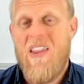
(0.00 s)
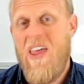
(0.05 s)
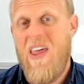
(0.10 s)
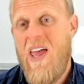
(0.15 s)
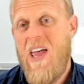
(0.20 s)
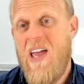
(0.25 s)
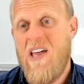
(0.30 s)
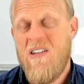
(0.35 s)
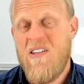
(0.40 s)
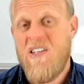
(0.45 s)

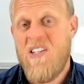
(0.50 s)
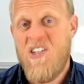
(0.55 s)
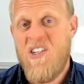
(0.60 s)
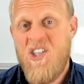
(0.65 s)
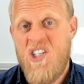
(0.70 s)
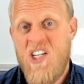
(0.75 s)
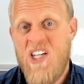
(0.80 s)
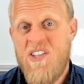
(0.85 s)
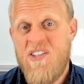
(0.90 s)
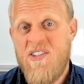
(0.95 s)
their
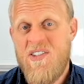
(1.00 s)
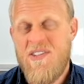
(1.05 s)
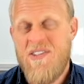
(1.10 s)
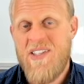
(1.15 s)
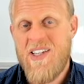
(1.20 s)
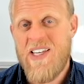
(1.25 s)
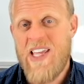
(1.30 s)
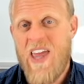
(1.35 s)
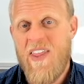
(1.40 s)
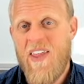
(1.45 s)
shiz
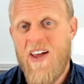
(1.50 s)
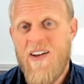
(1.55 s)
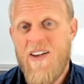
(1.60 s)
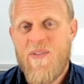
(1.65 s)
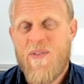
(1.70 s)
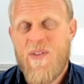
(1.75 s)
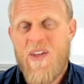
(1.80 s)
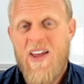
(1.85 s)
together